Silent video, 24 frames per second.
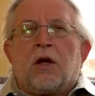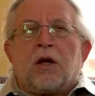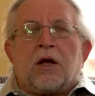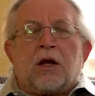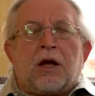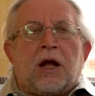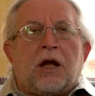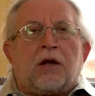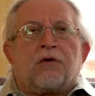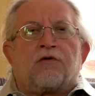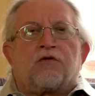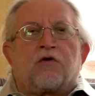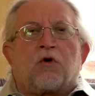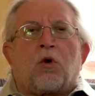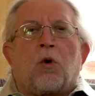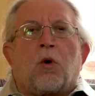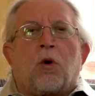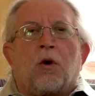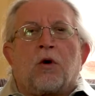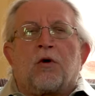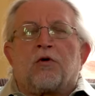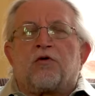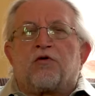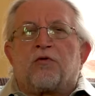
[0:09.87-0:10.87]
Ken's
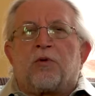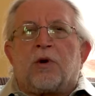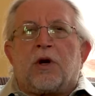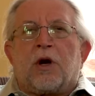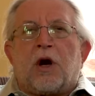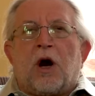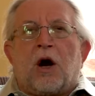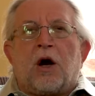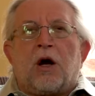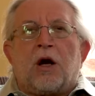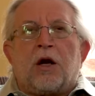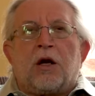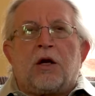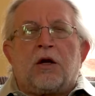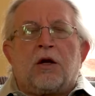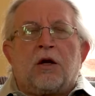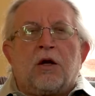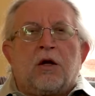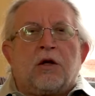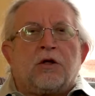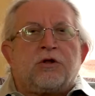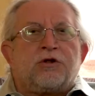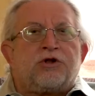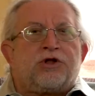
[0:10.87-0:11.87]
Corners regarding
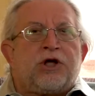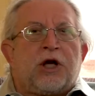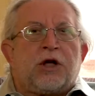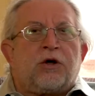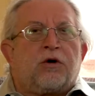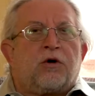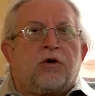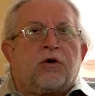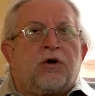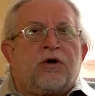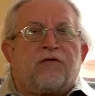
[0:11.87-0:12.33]
general